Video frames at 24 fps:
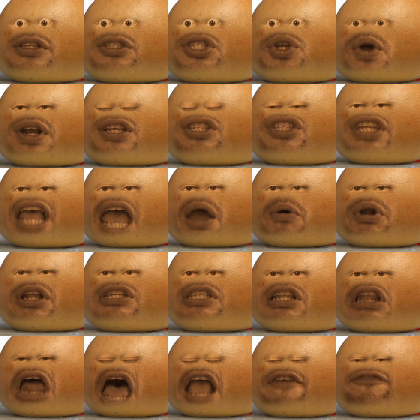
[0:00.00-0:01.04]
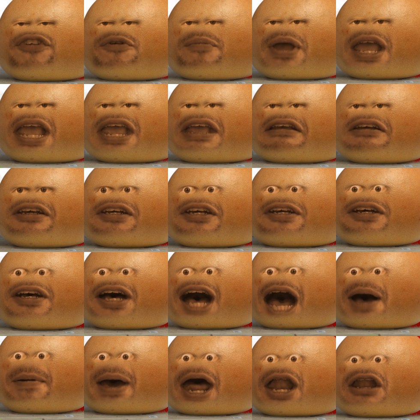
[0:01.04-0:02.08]
You understand what it's like for me?
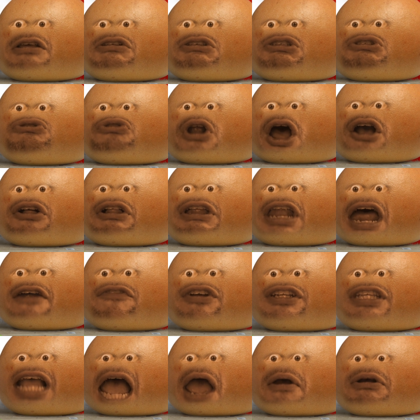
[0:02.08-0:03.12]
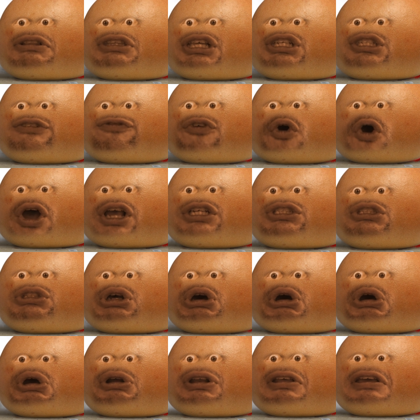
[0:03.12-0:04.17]
I'm out here struggling every day with this voice,
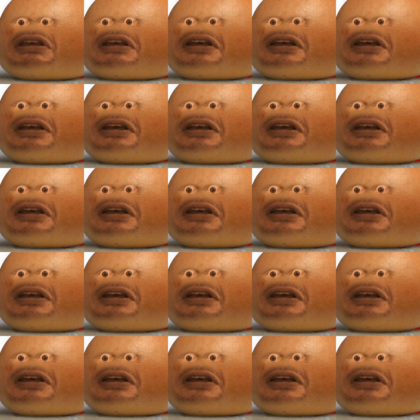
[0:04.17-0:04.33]
dude.